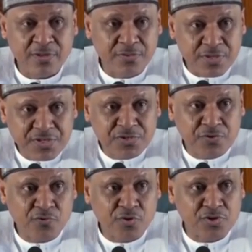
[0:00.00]
This is,
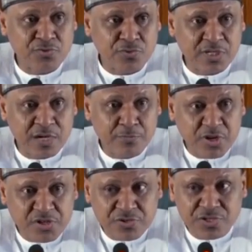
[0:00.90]
of course, without
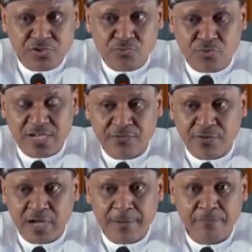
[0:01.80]
prejudice to
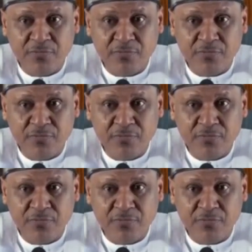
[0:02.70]
whatever